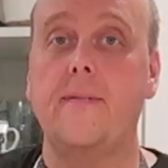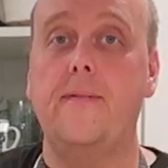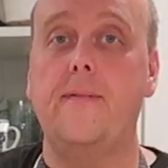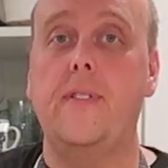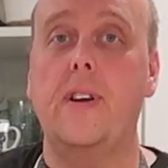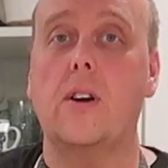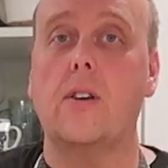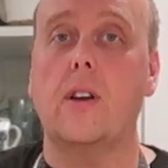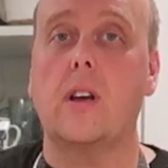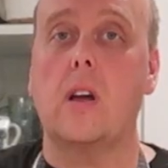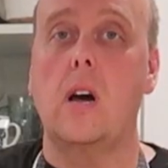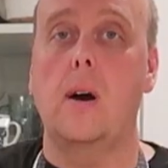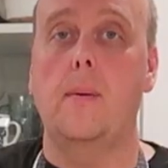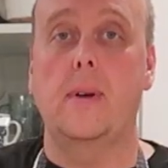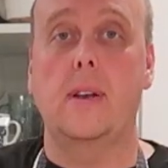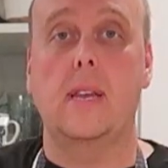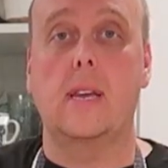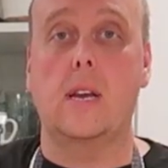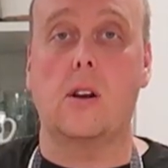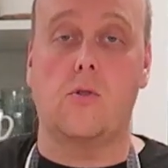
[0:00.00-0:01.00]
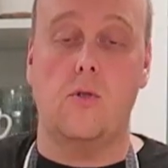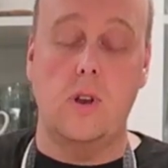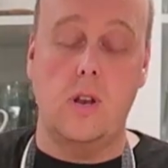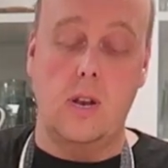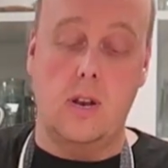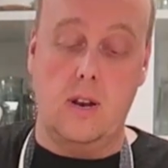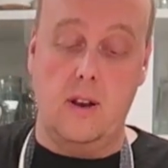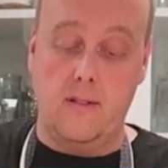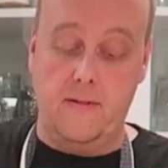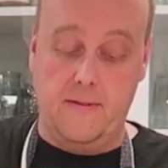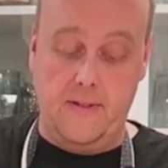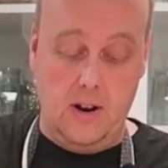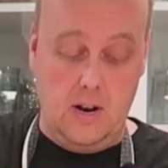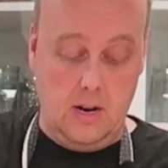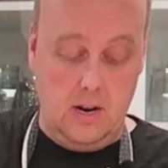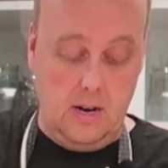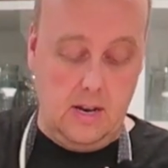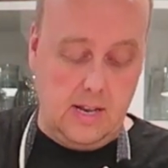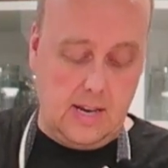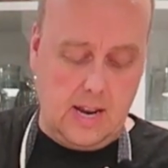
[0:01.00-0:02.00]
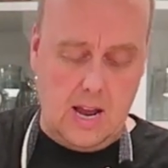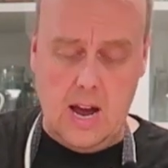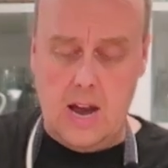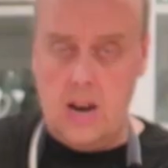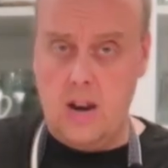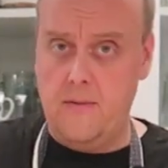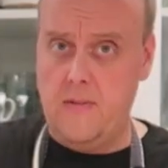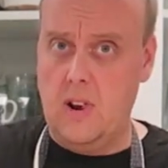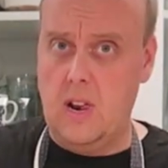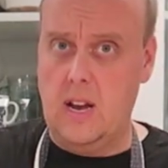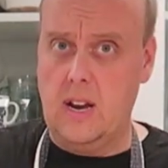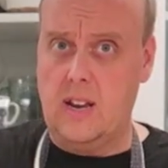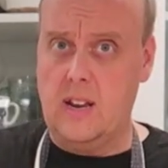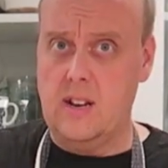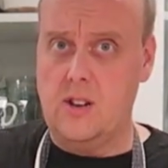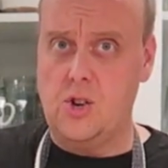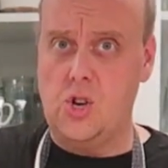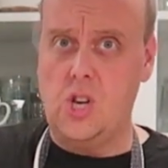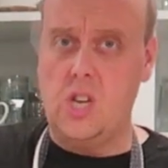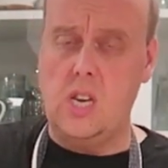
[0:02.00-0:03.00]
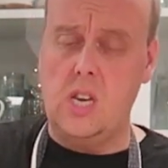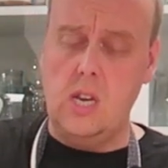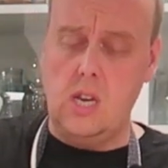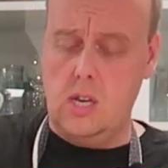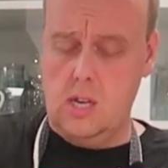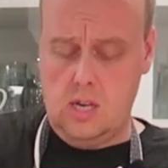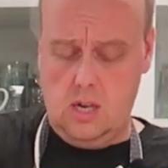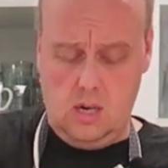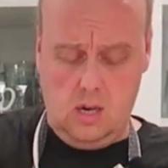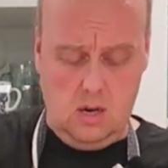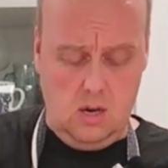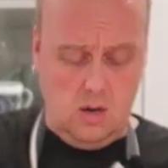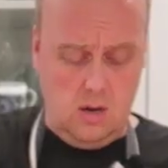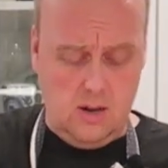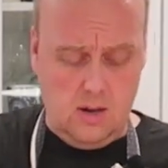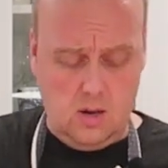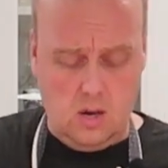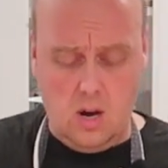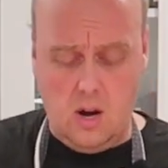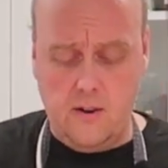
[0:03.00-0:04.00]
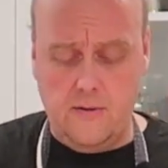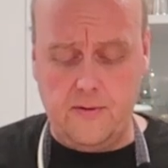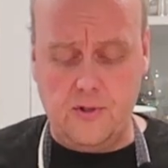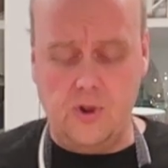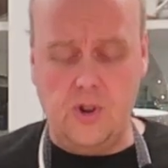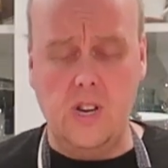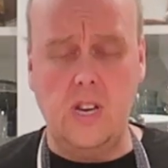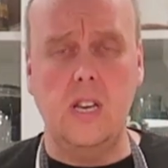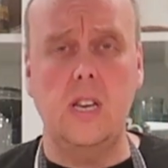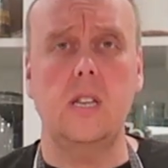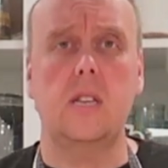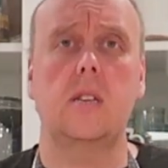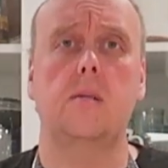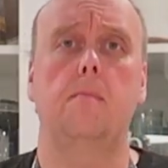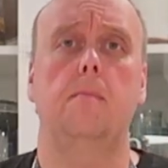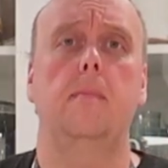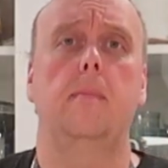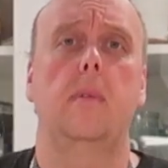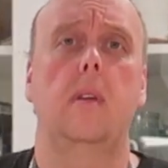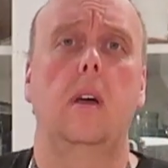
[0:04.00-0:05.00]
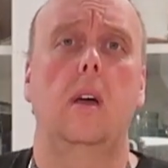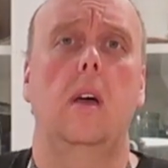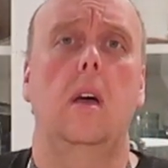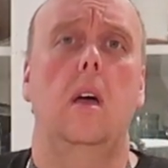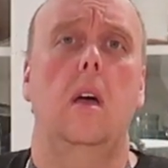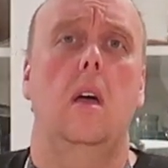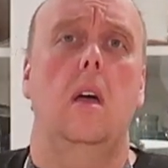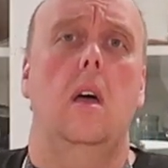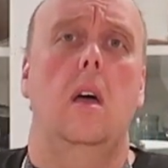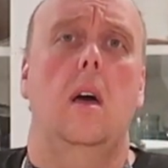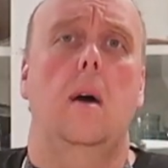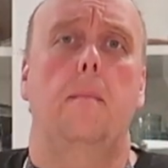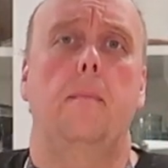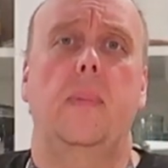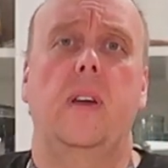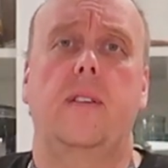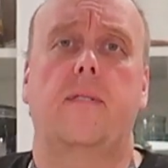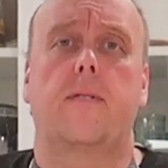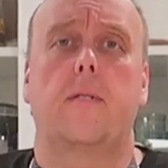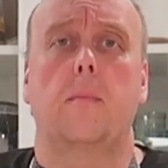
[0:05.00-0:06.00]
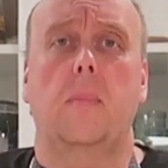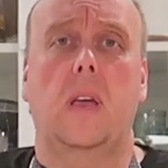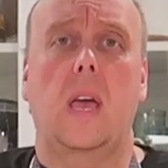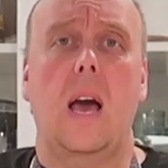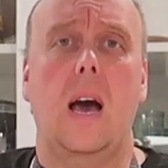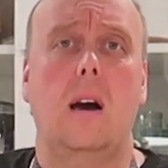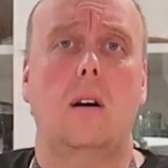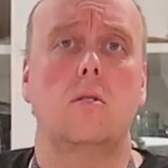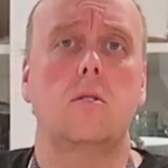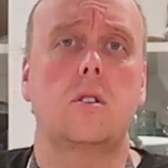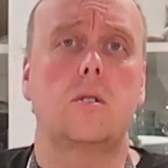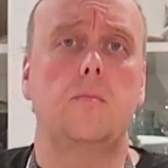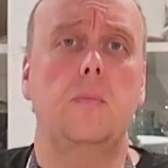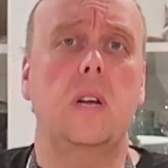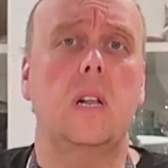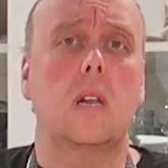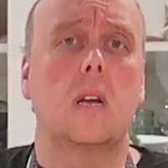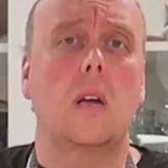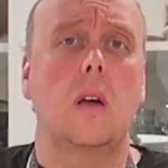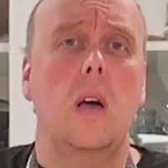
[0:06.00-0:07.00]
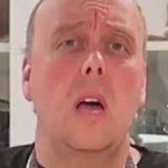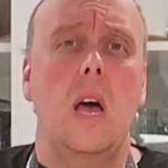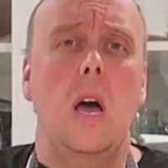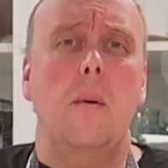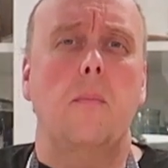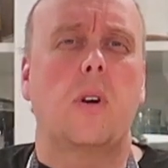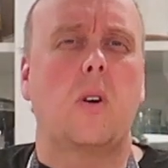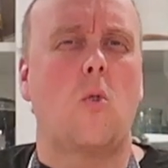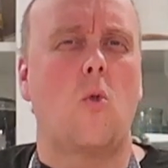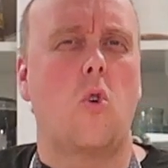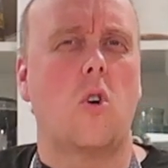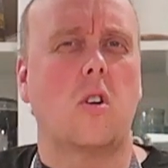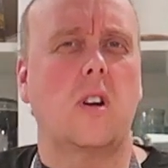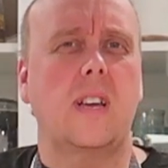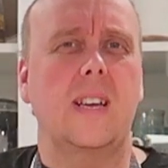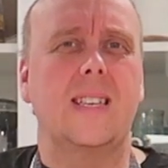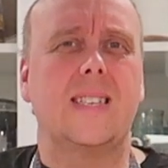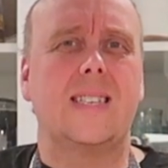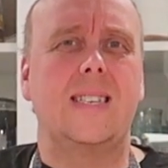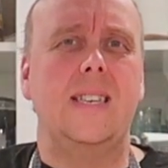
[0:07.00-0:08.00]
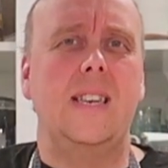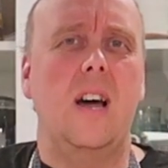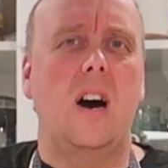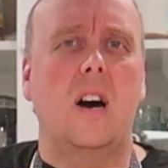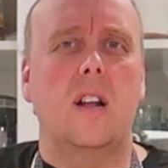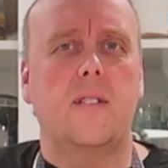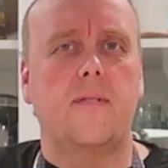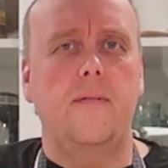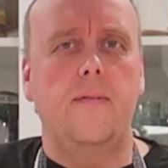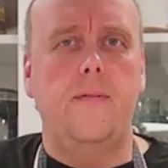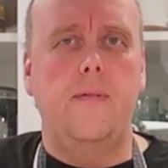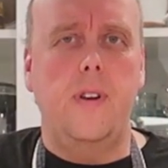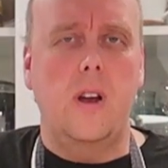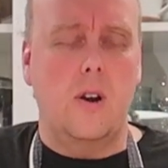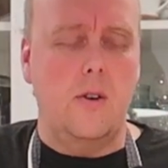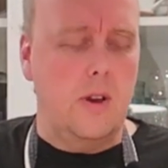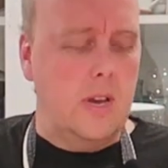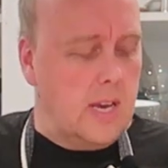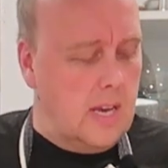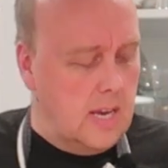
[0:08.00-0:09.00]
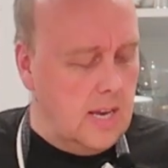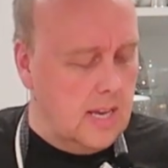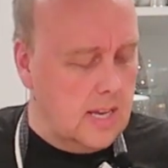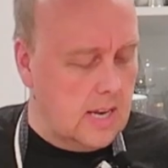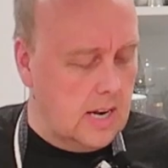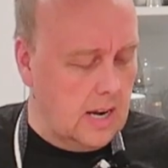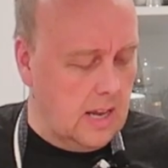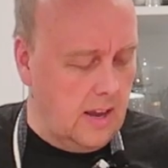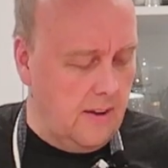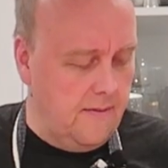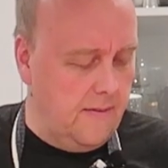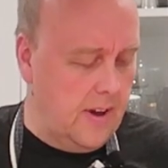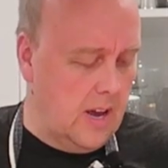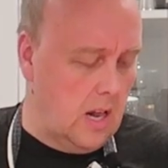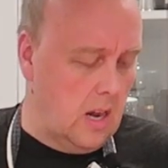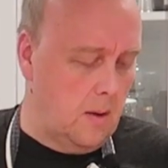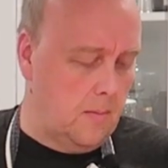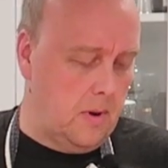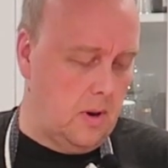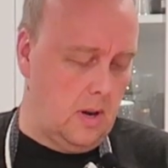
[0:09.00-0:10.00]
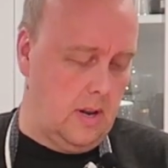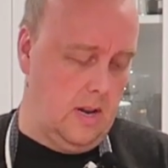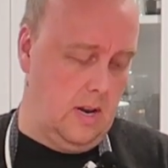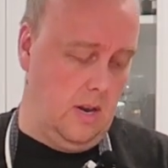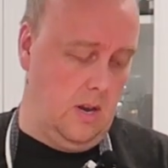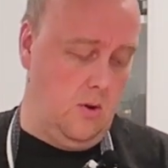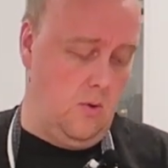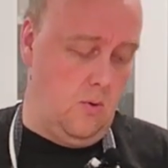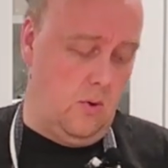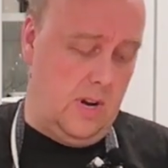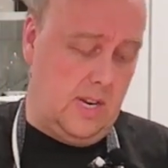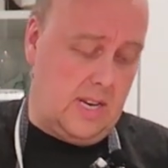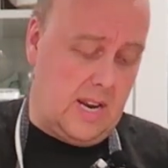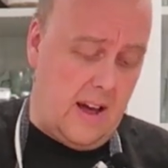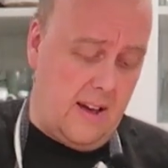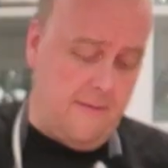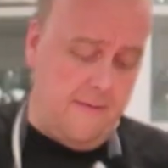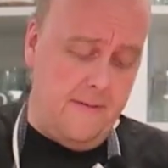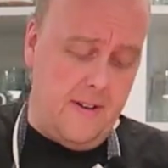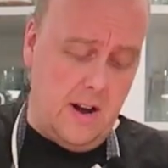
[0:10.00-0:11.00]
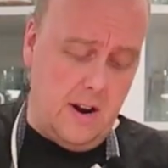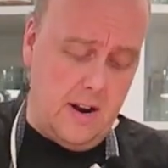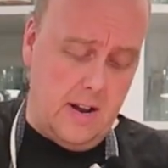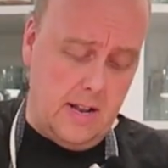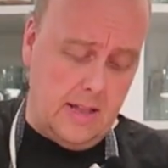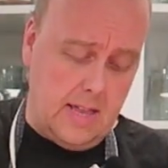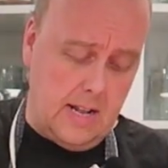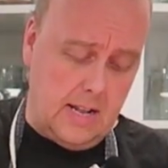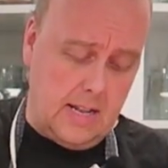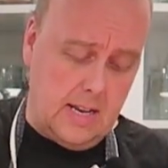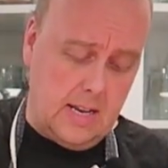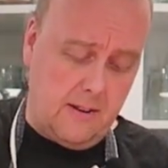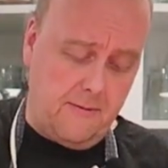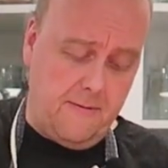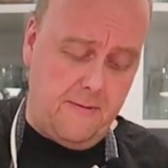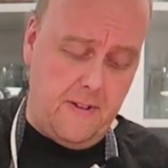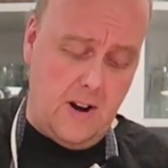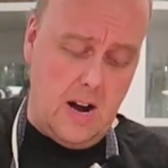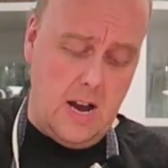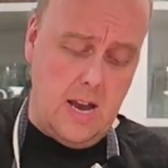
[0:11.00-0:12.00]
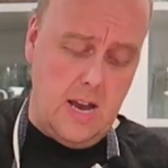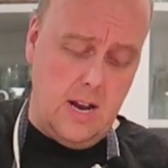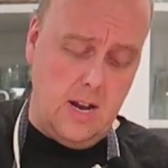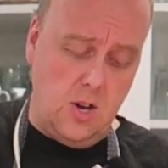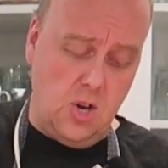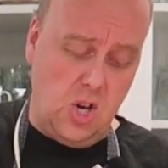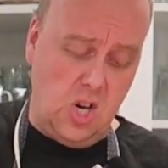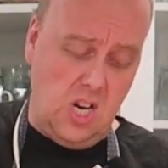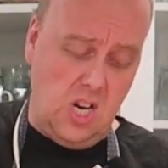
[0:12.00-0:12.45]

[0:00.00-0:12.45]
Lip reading: a very common ingredient in Finland. It's kind of like a cheese, soft cheese, made from cow's milk. But quark is not very easily available in the US. I found out that this fire